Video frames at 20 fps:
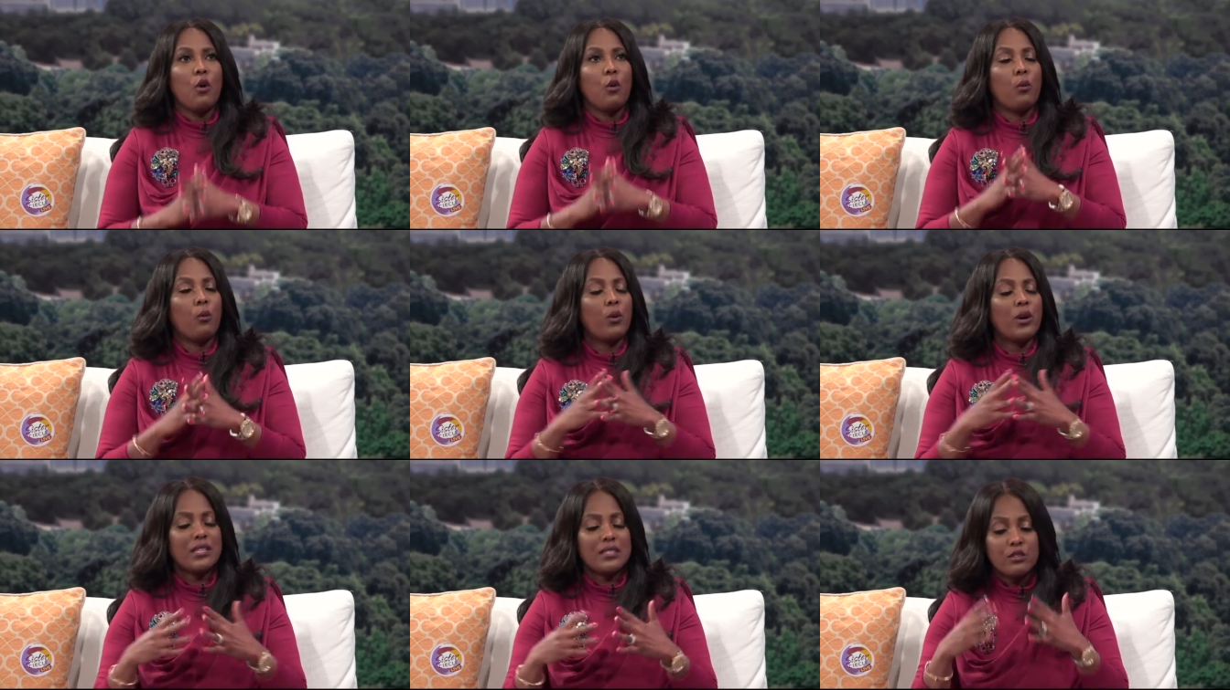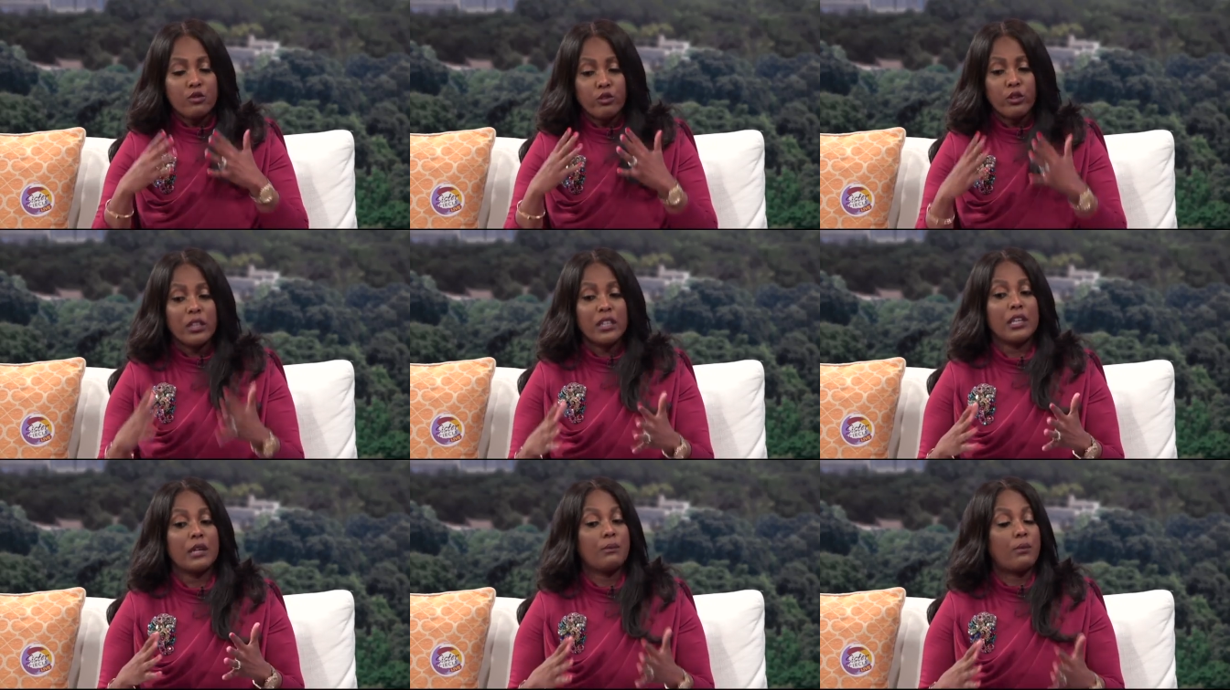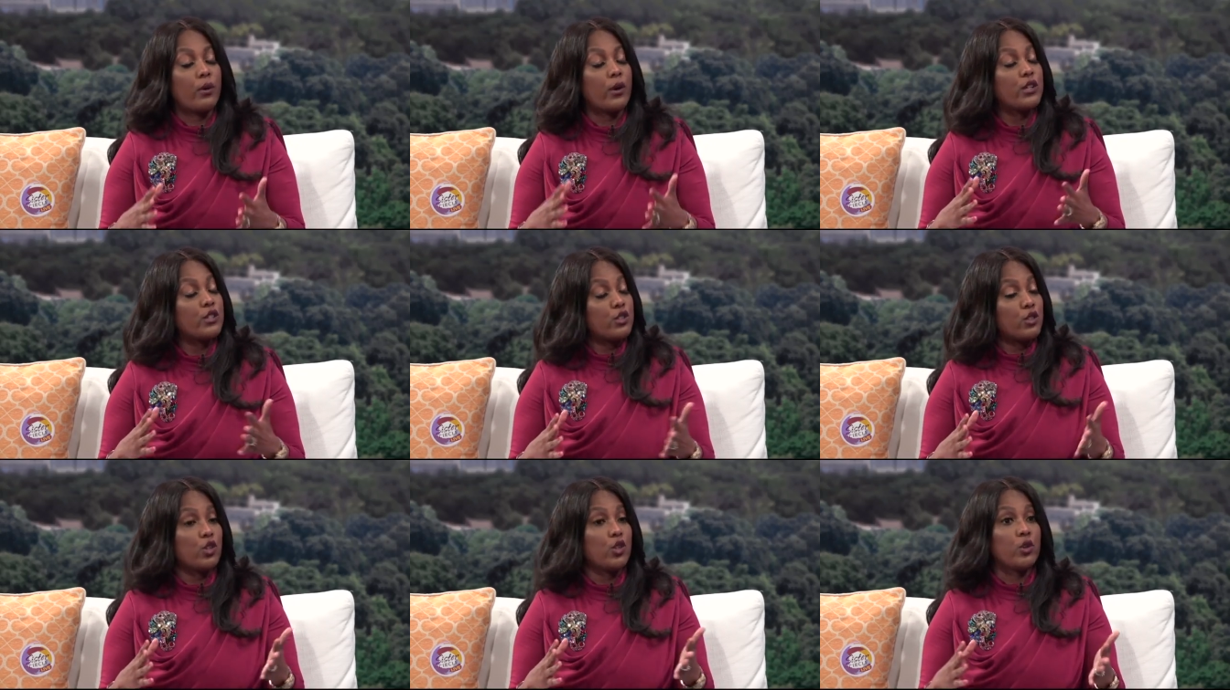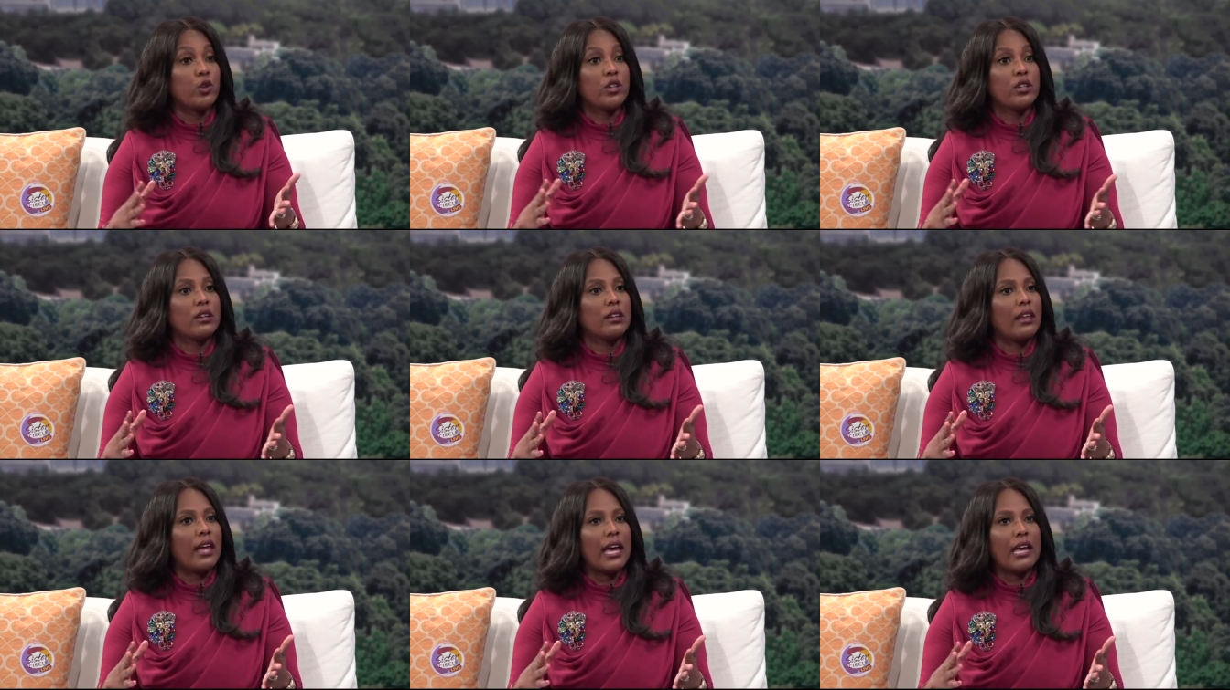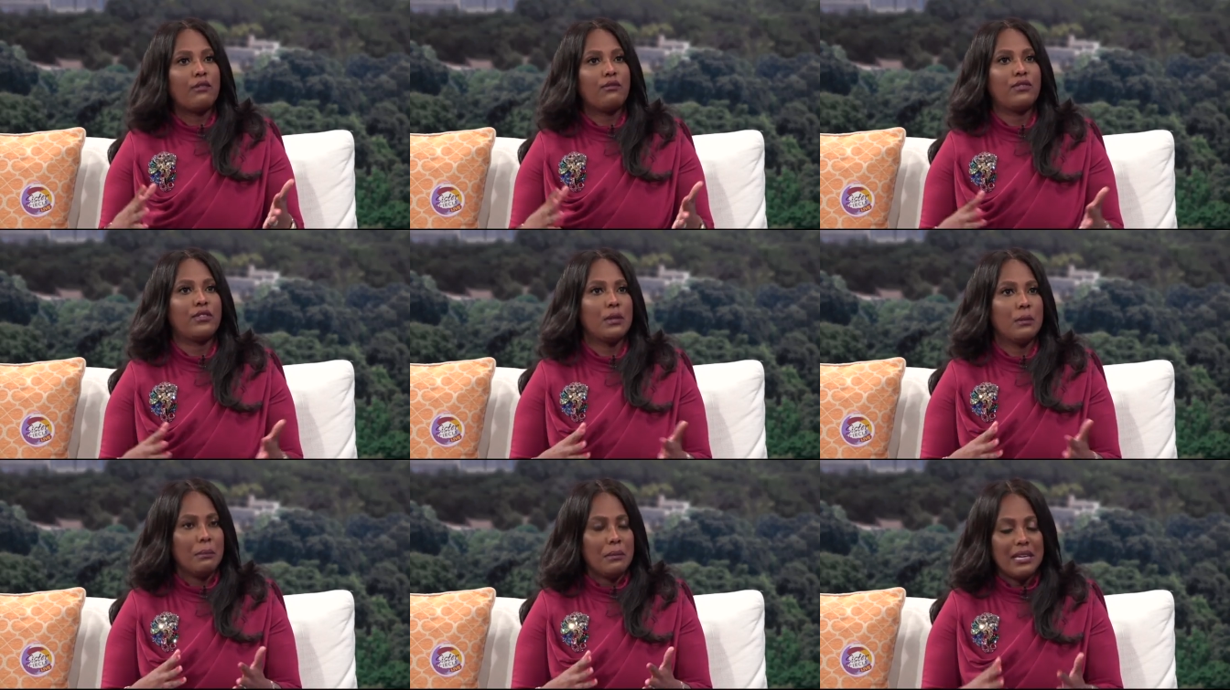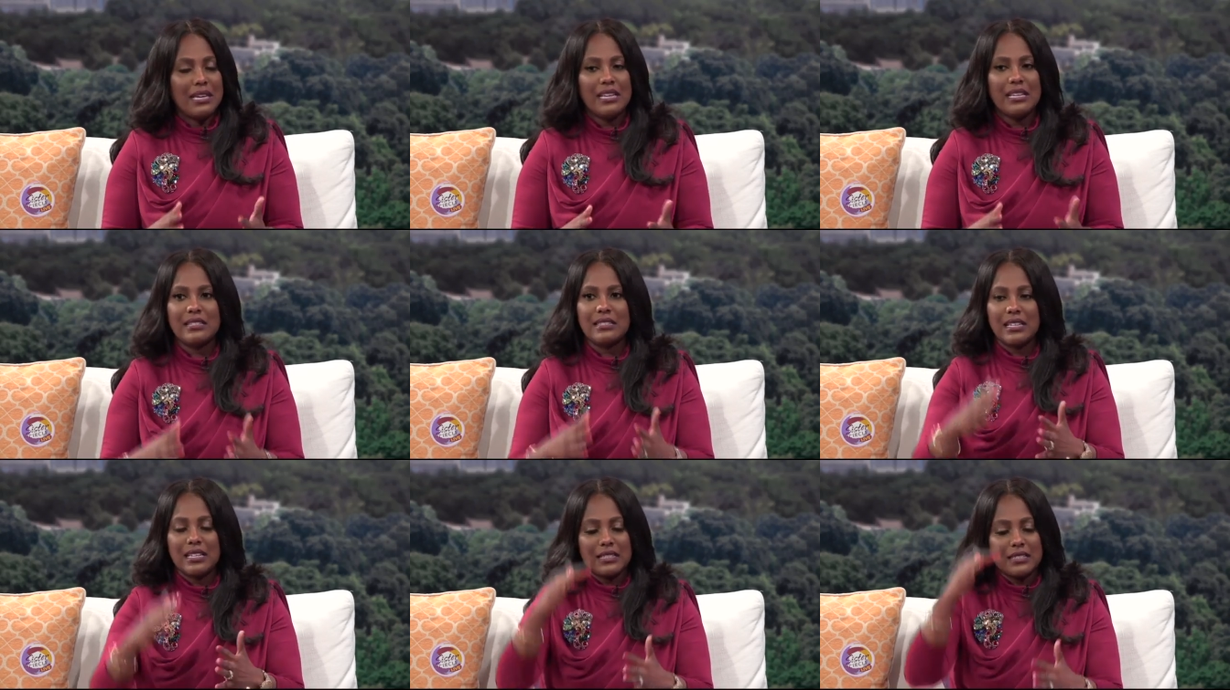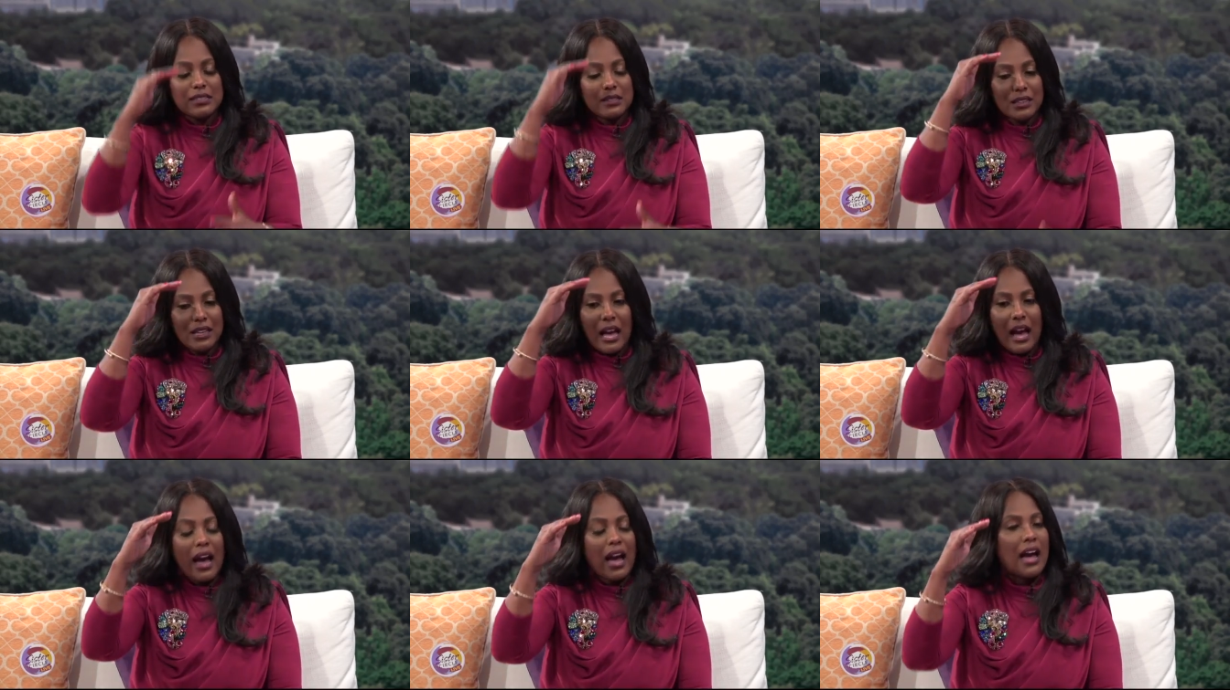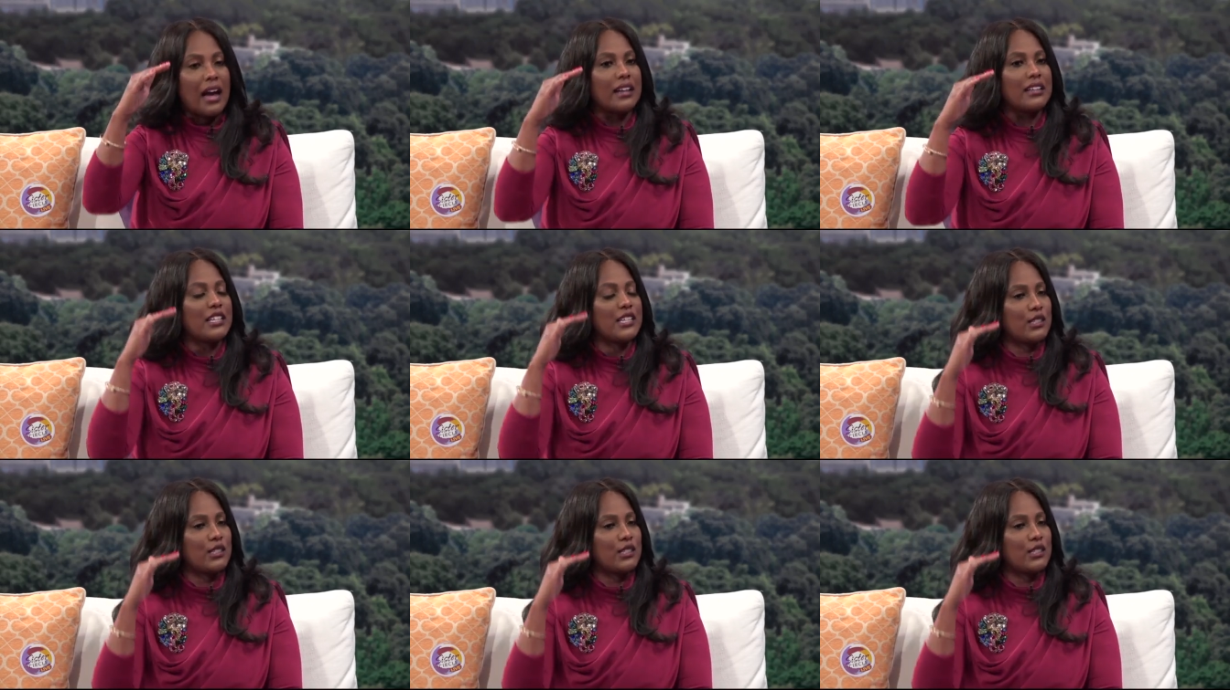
what's really important to you in your life, to me, is, is God,